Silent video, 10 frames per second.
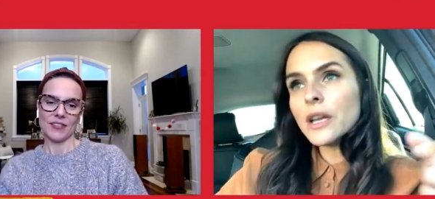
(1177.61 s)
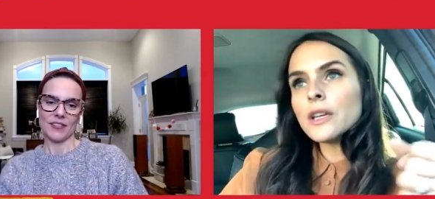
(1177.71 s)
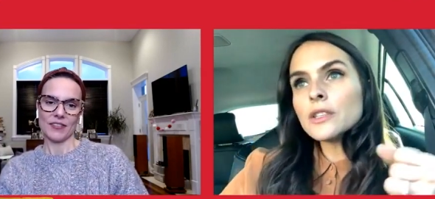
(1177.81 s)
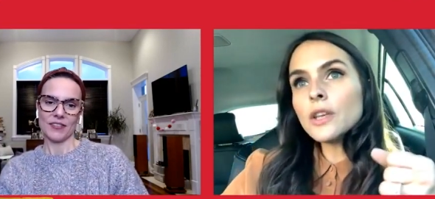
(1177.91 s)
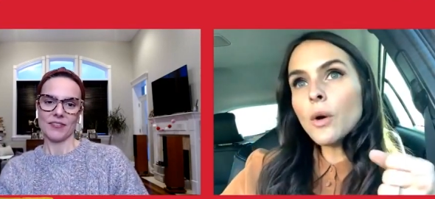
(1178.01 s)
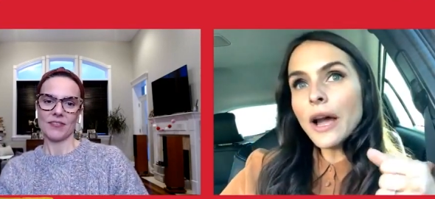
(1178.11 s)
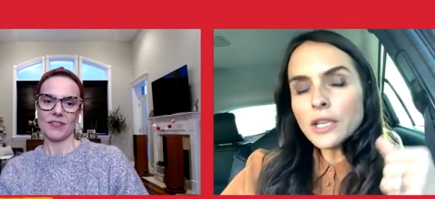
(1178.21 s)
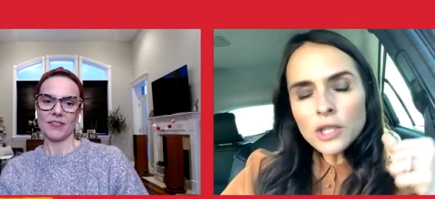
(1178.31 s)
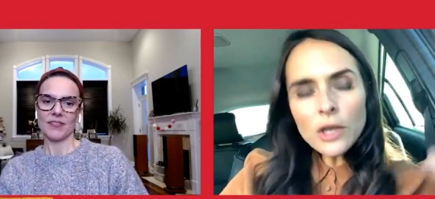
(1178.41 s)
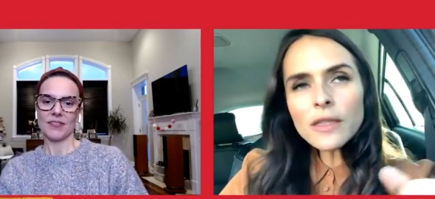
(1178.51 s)
Speaker 1: So mm-hmm. I
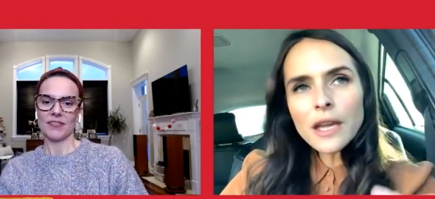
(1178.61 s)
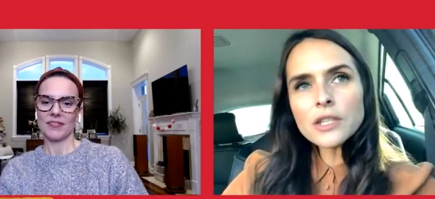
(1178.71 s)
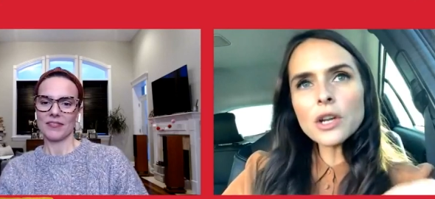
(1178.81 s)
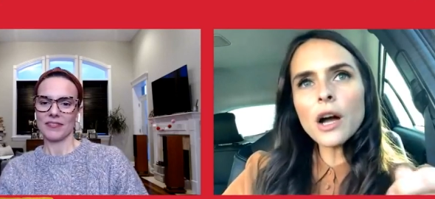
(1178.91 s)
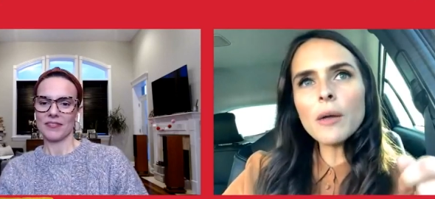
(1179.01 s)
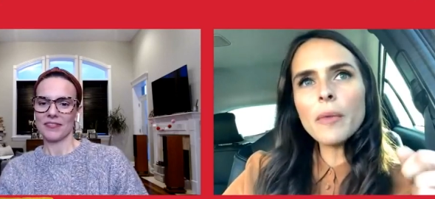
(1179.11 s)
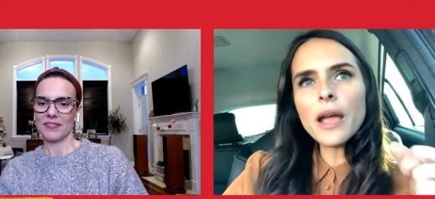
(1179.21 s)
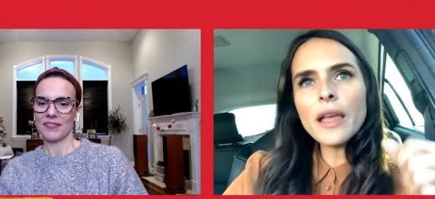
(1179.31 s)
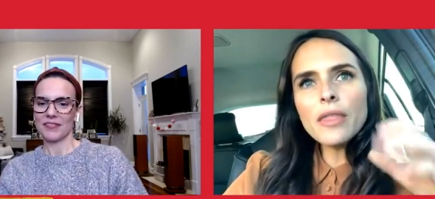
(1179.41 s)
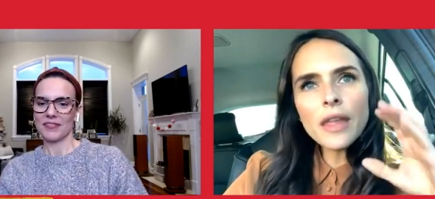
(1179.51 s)
took that job,
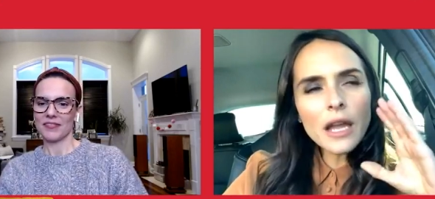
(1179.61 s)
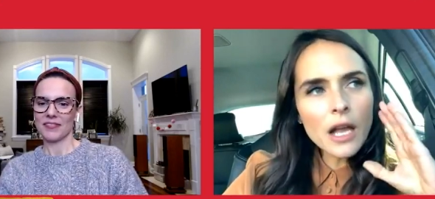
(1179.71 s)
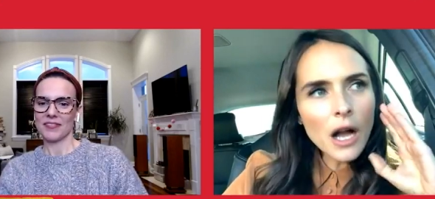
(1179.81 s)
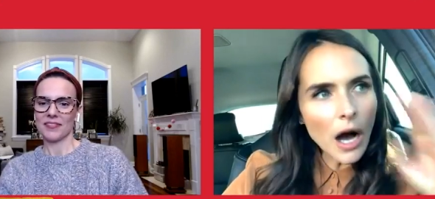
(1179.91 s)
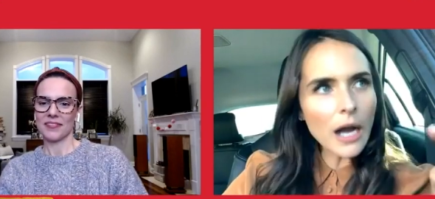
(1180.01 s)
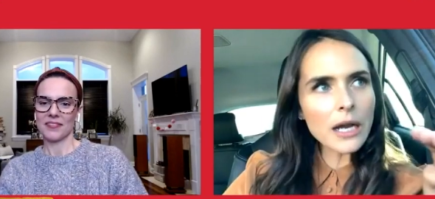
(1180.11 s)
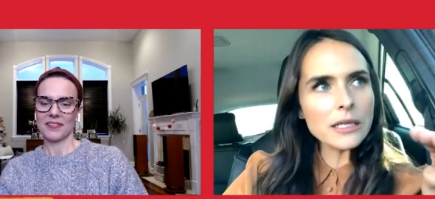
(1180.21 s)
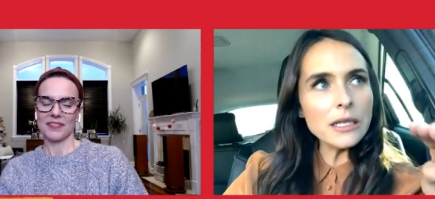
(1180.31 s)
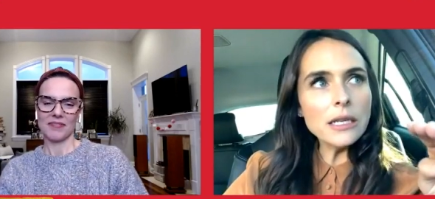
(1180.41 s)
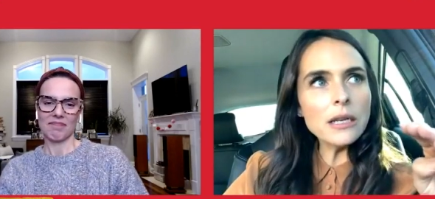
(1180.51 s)
and thank God I
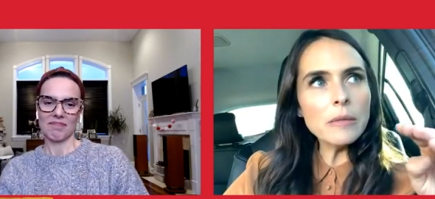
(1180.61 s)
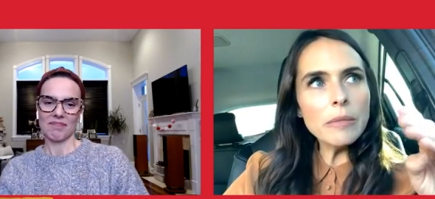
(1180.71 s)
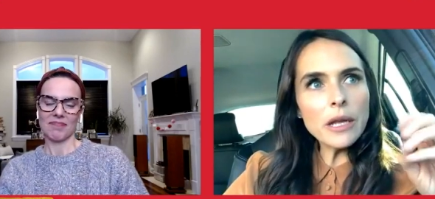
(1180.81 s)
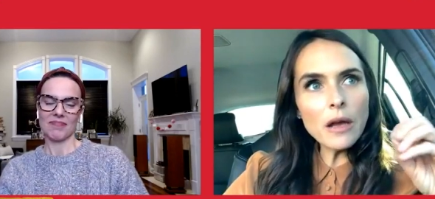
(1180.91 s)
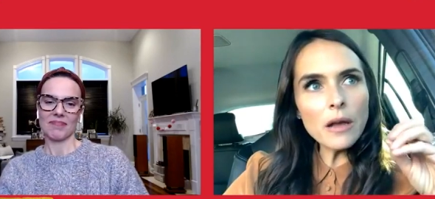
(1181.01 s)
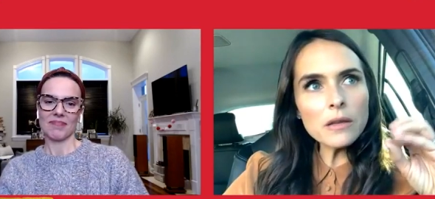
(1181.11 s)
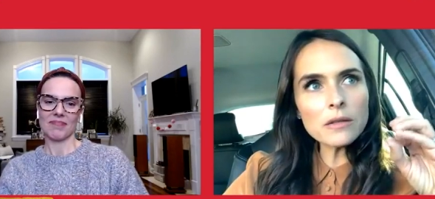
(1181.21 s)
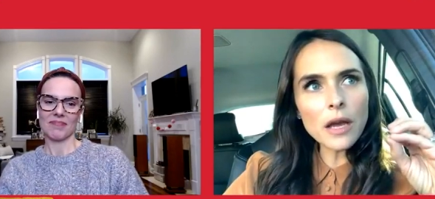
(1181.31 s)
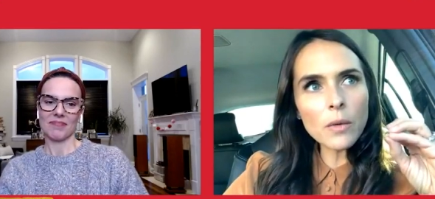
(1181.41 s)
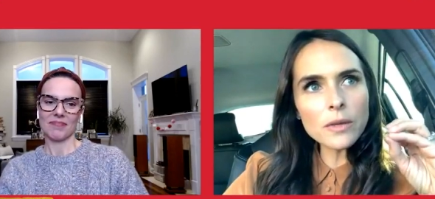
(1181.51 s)
did because
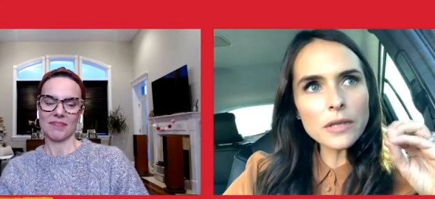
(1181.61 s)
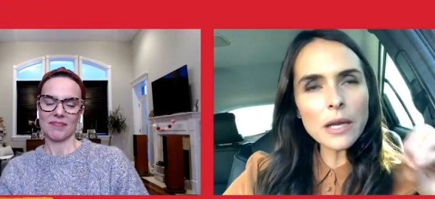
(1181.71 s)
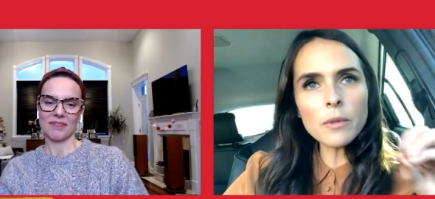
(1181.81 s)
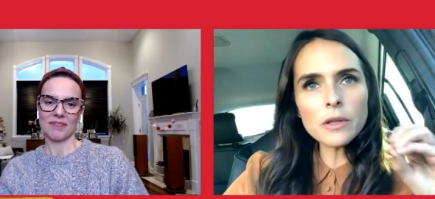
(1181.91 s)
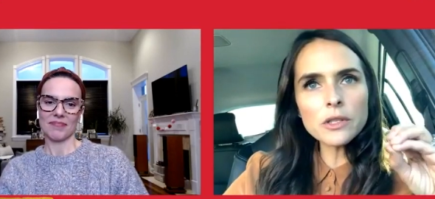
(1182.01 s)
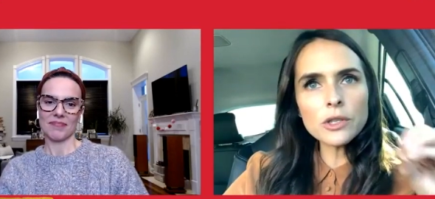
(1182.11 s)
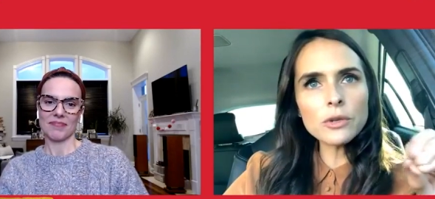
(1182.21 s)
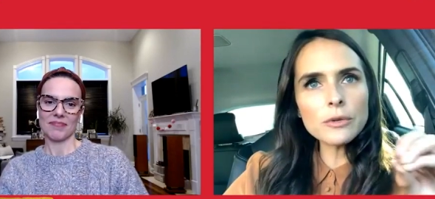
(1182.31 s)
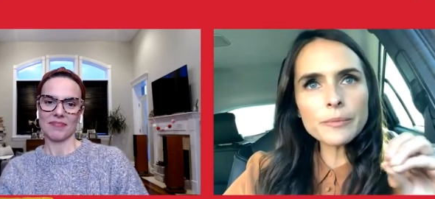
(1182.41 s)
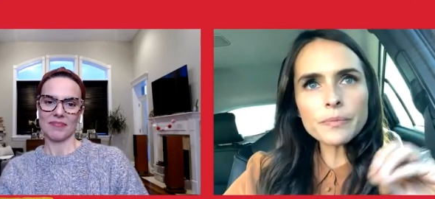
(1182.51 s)
I was able
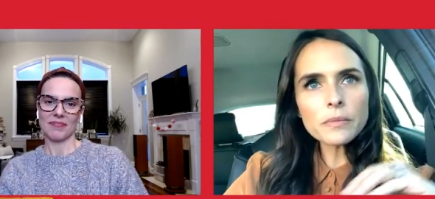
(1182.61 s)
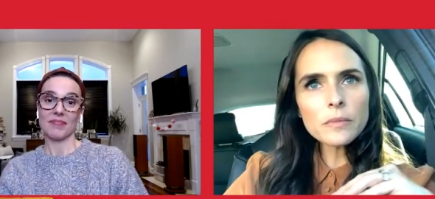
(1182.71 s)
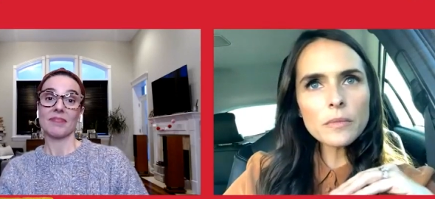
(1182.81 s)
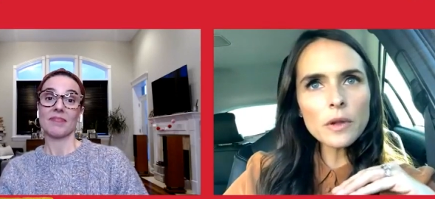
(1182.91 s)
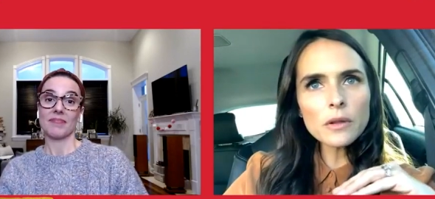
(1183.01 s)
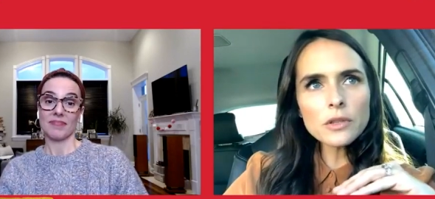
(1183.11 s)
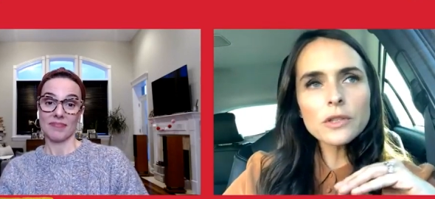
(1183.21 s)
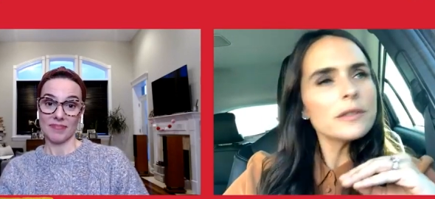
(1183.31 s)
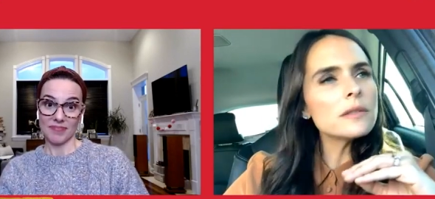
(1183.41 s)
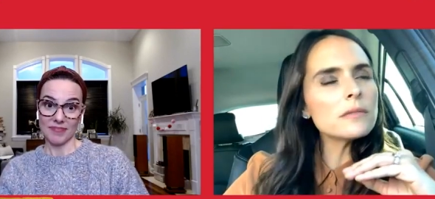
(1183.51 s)
to
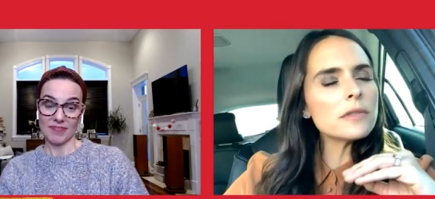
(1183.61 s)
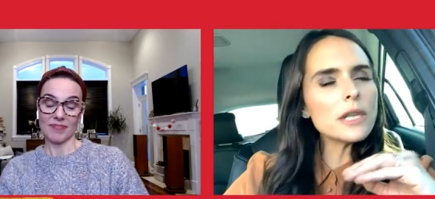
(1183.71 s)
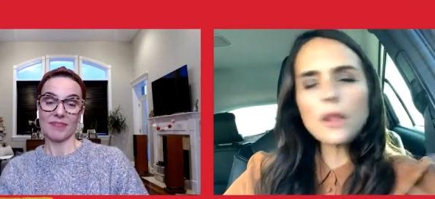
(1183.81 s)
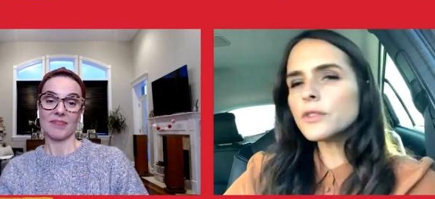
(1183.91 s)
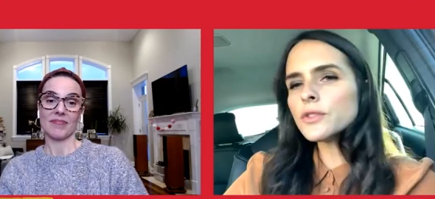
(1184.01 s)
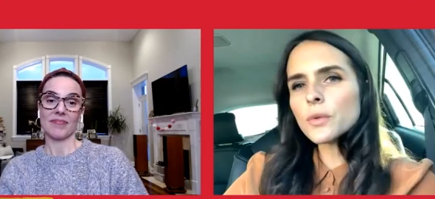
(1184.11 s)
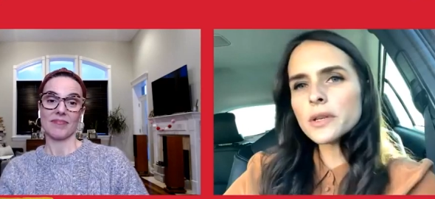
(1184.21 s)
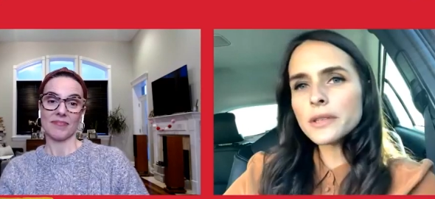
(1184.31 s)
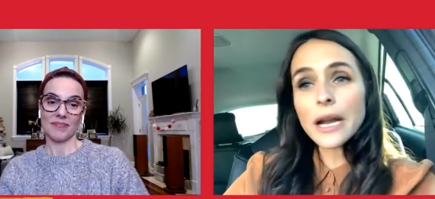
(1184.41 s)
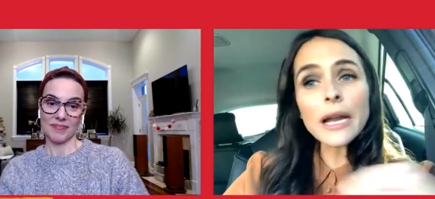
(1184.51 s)
just tell the
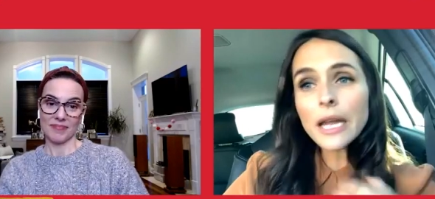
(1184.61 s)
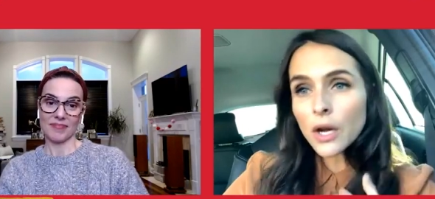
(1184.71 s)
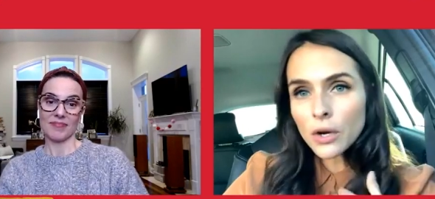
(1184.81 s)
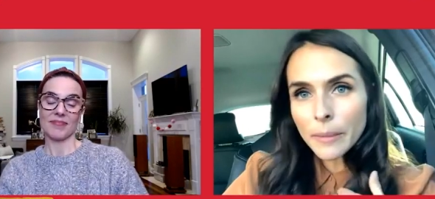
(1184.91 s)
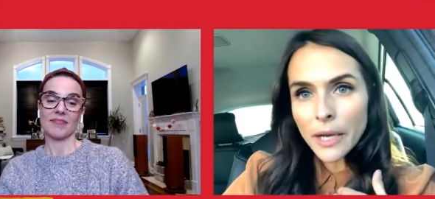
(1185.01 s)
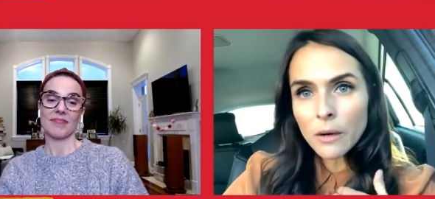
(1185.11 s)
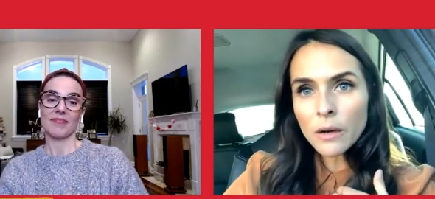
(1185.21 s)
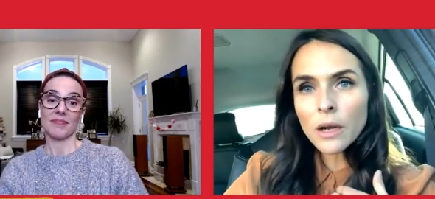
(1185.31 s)
stories that I cared about,